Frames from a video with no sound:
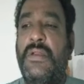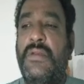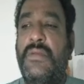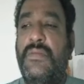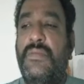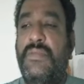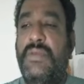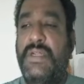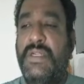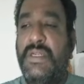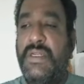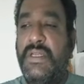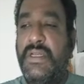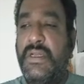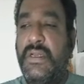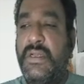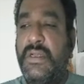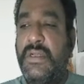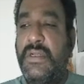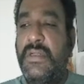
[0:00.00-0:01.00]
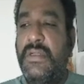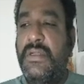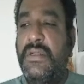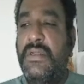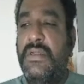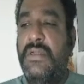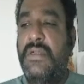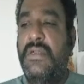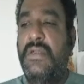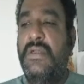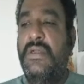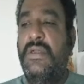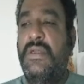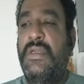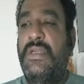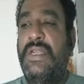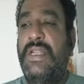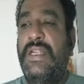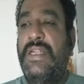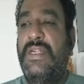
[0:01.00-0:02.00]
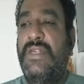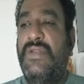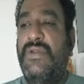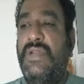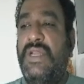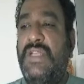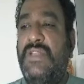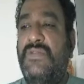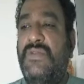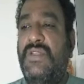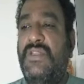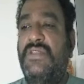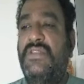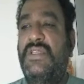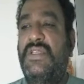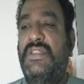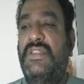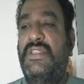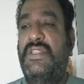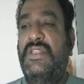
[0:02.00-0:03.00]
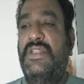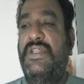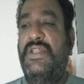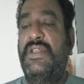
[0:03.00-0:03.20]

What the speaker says: Print n2 as well as n3.